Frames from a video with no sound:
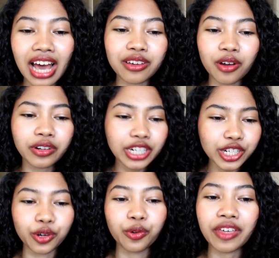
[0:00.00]
I already
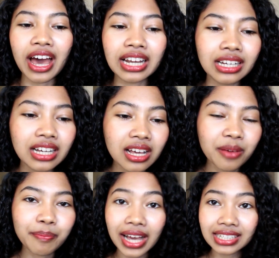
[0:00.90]
know that
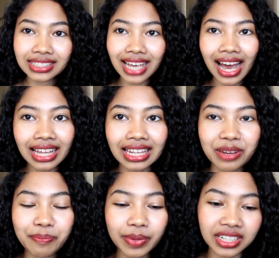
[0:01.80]
back in
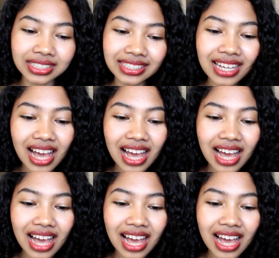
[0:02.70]
Thailand, but